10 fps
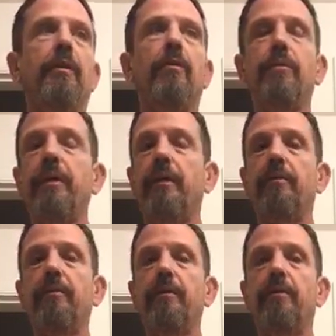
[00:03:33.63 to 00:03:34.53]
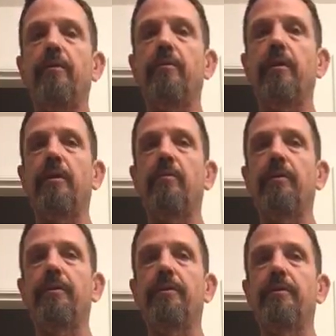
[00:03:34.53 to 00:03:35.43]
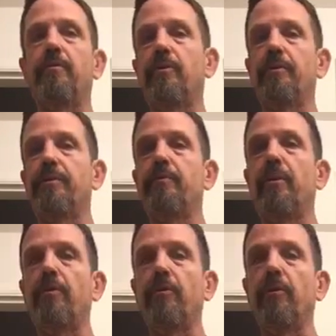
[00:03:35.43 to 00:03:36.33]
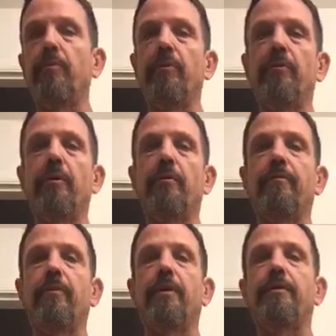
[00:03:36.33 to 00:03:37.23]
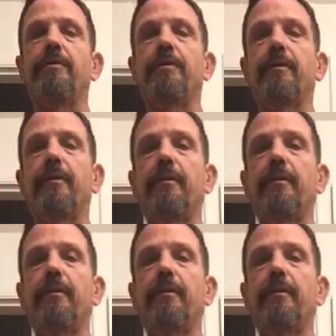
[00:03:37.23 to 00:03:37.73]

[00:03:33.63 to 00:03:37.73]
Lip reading: going out, with a small group of friends.